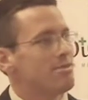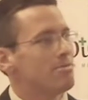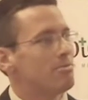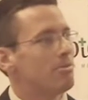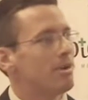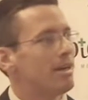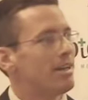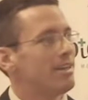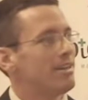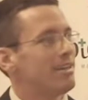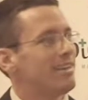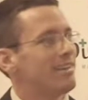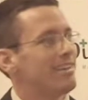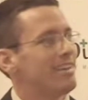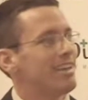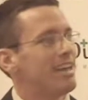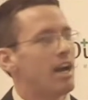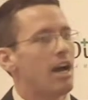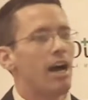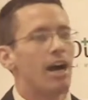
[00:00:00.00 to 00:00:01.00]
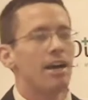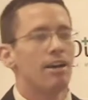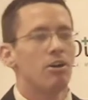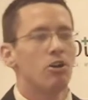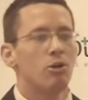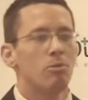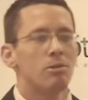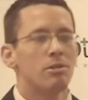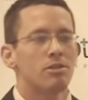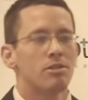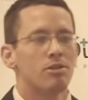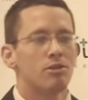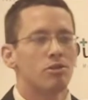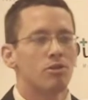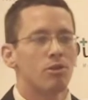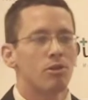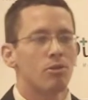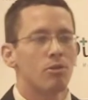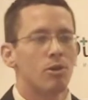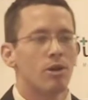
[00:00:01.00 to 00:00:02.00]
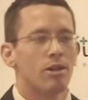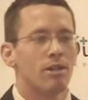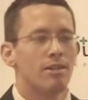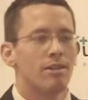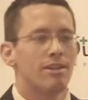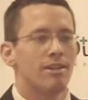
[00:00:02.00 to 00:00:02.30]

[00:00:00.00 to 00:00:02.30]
but I hope it's a short one.